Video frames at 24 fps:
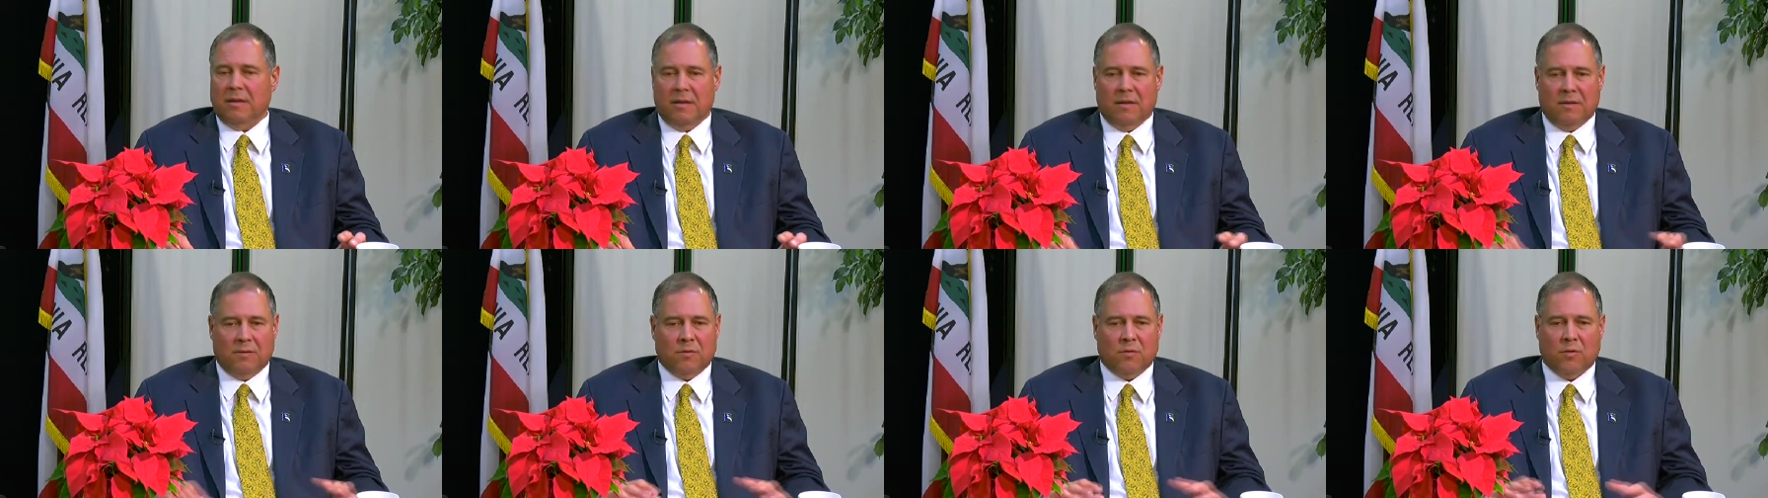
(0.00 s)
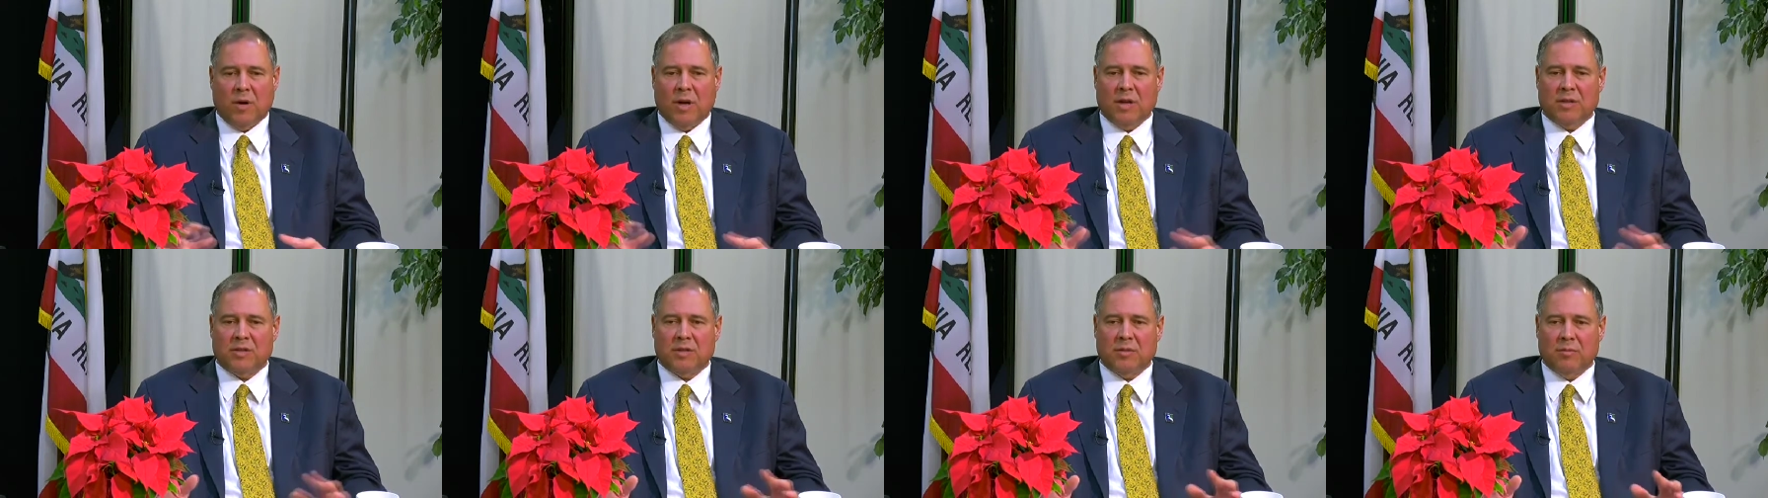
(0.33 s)

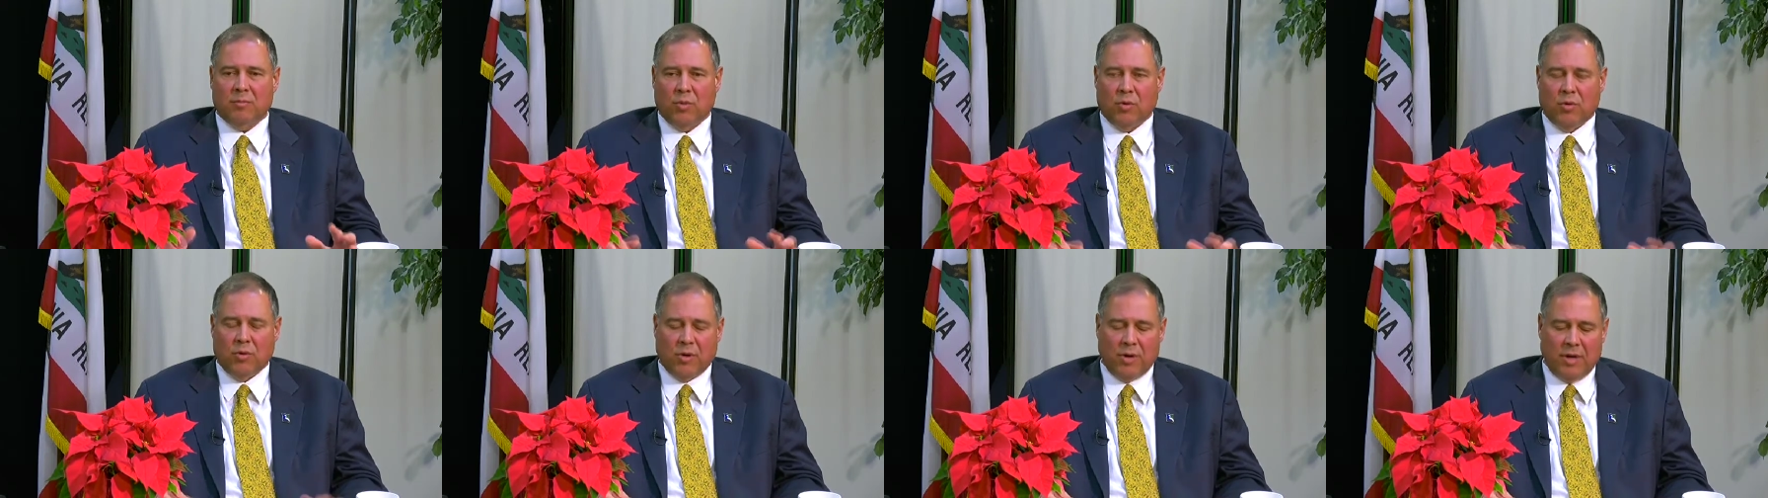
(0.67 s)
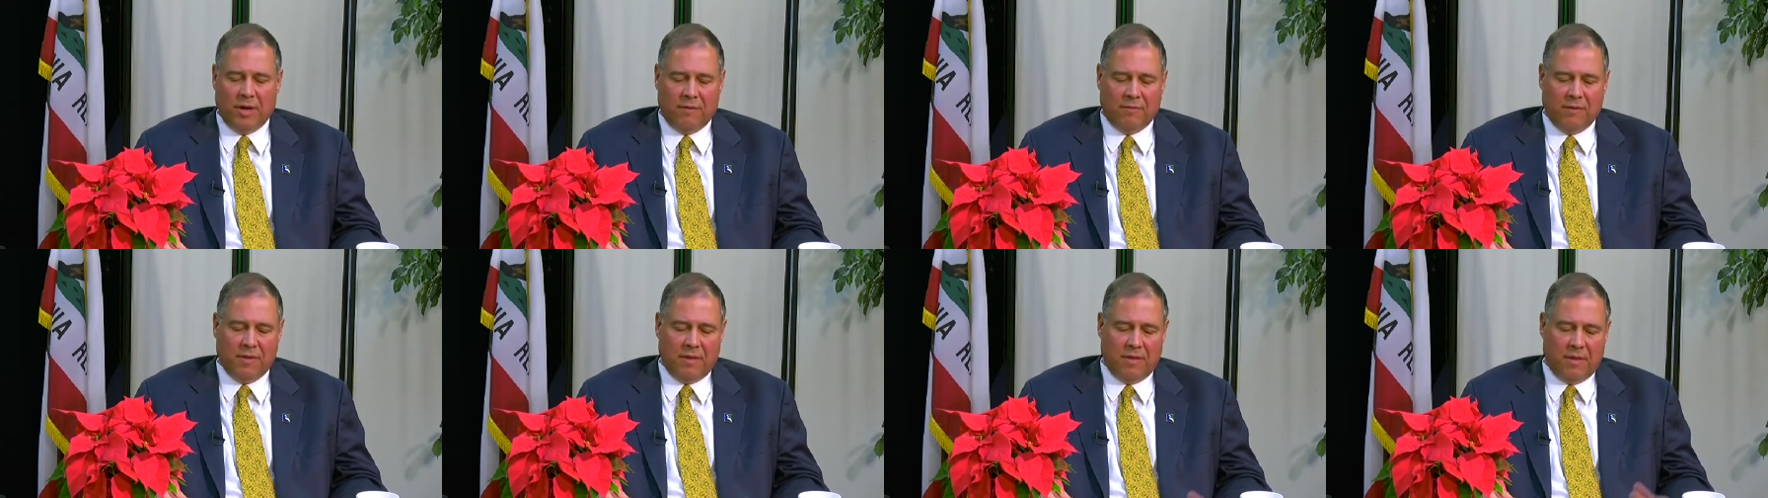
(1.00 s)
across the board,
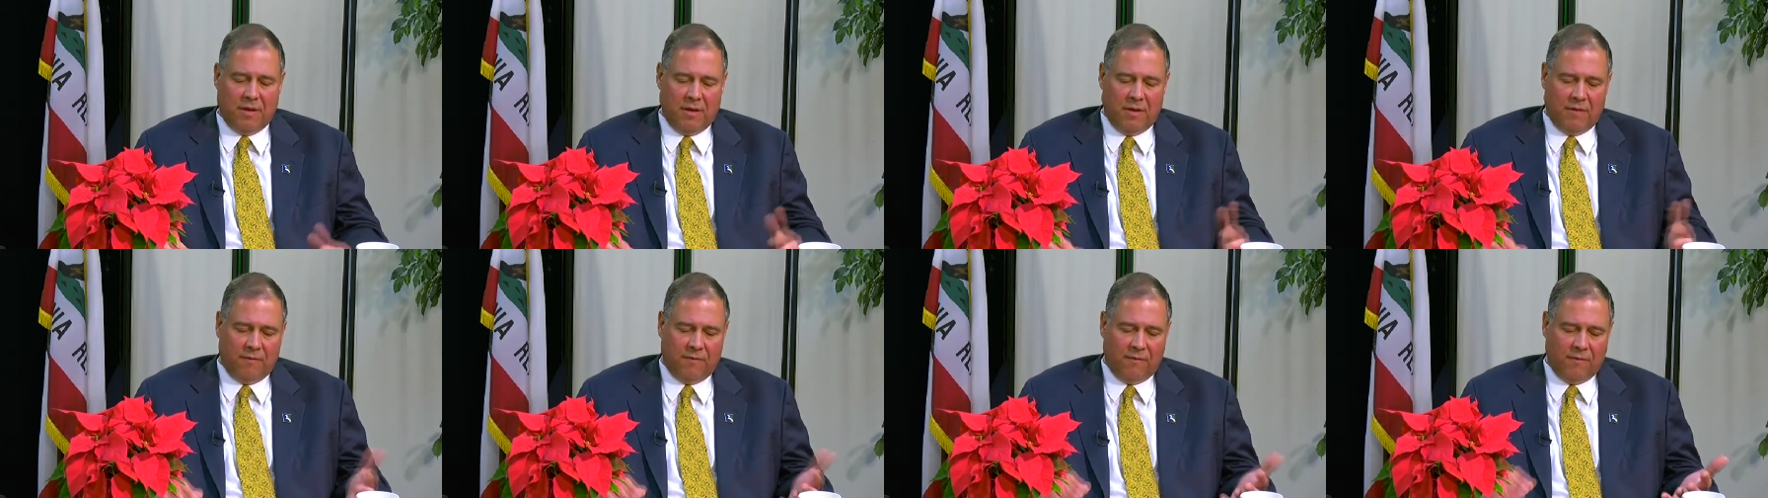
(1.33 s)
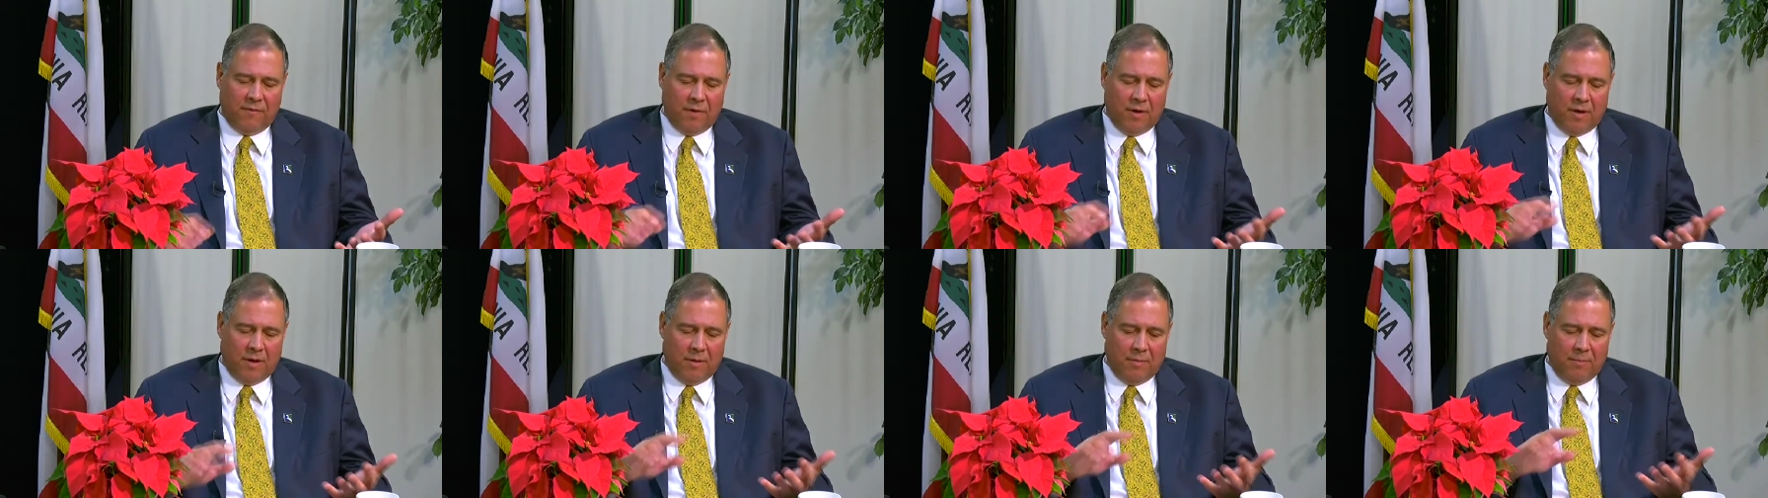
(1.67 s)
everything
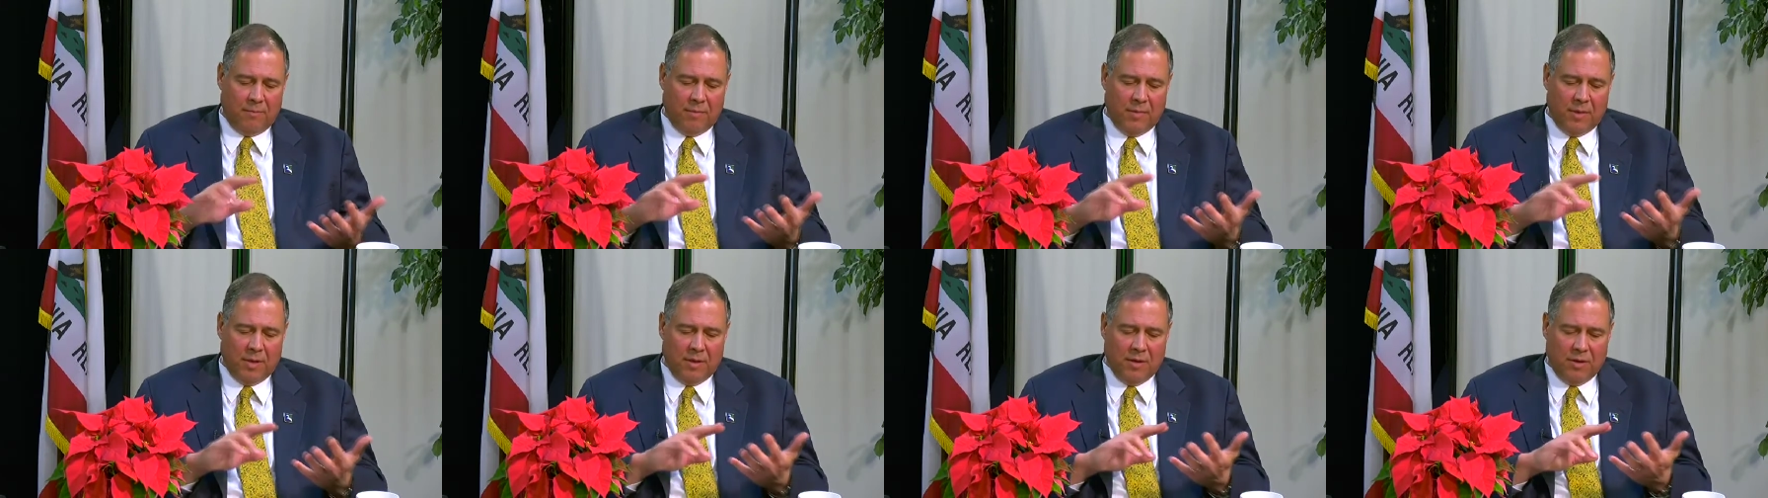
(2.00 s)
from